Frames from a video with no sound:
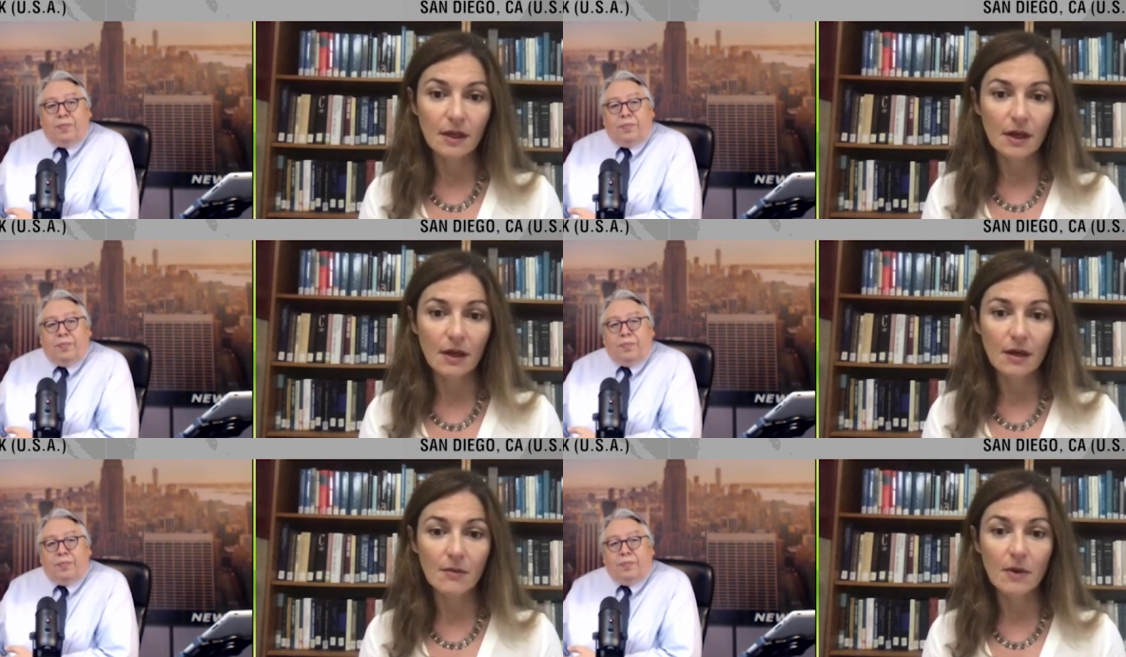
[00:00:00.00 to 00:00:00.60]

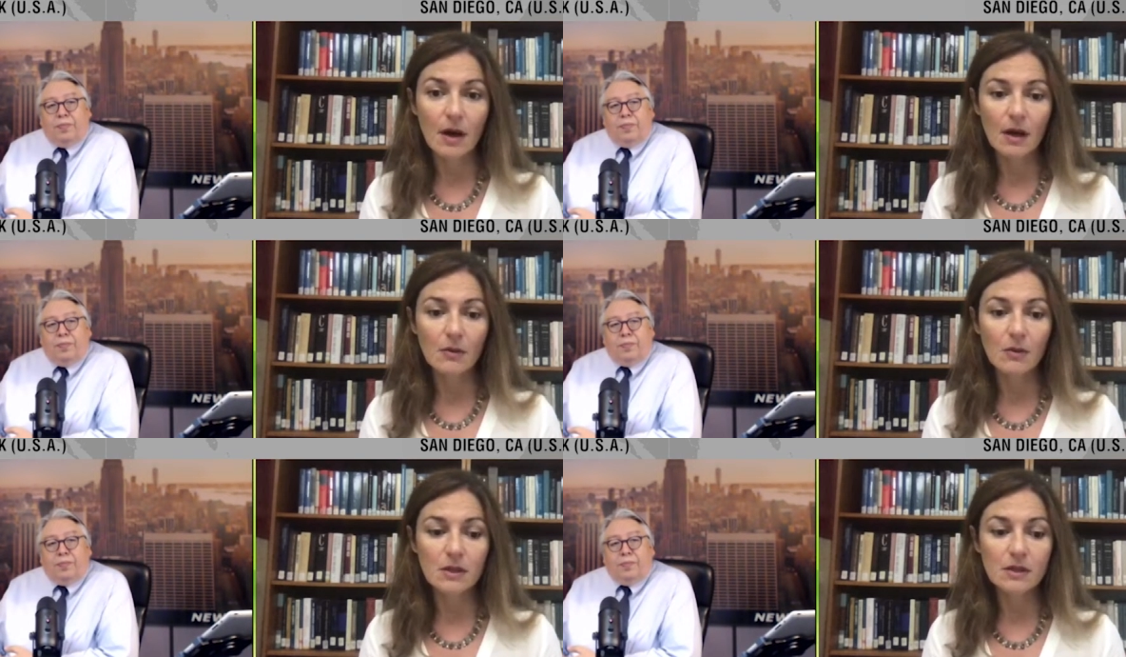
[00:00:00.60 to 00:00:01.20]
Speaker 1: Um, I
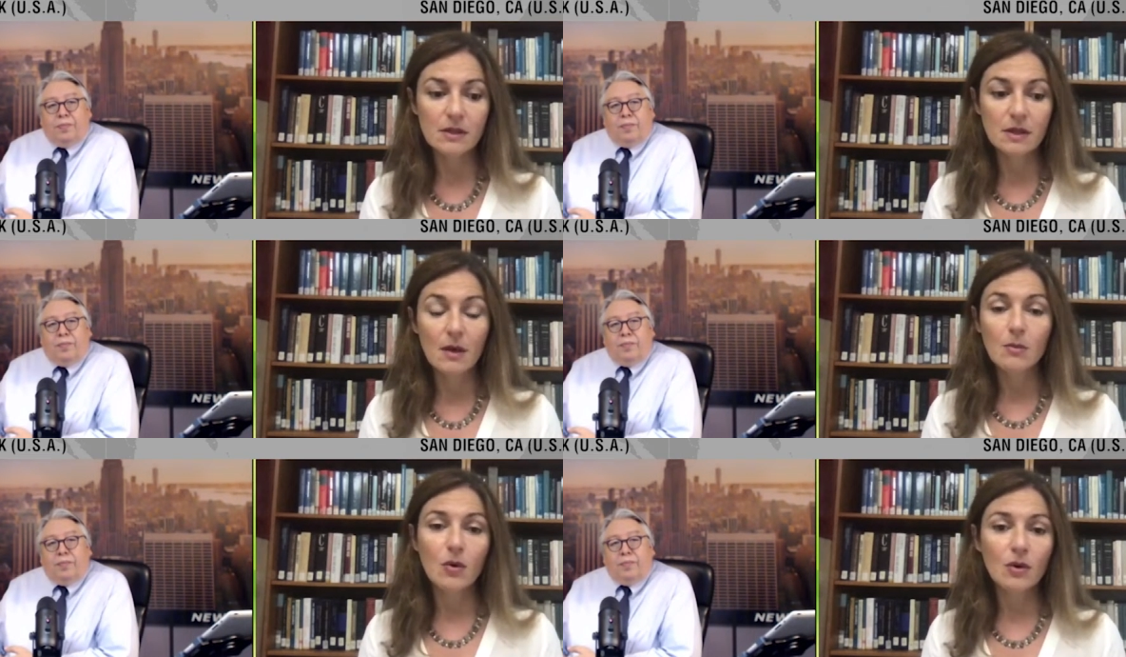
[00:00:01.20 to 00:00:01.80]
was
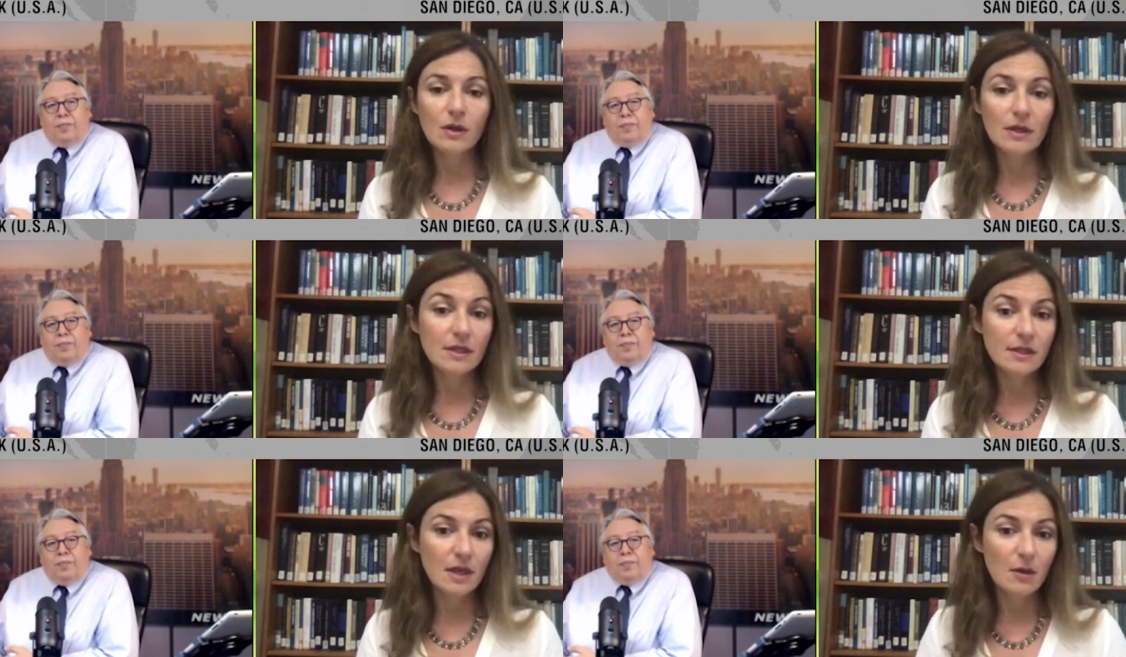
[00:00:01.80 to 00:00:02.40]
born in
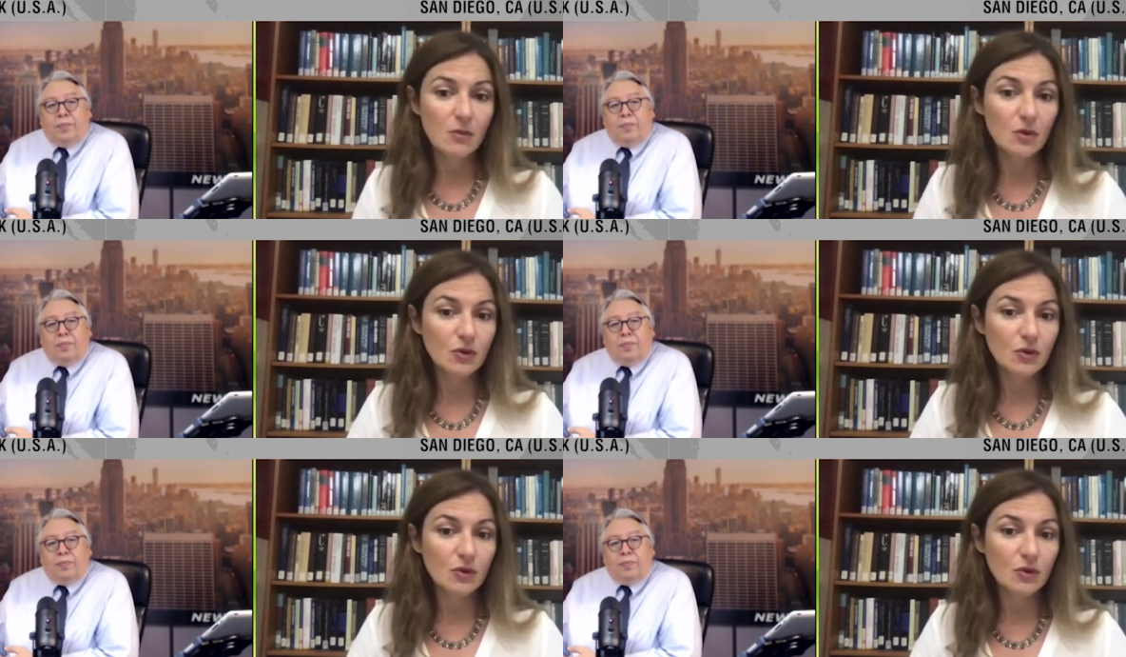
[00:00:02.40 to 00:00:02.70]
Istanbul,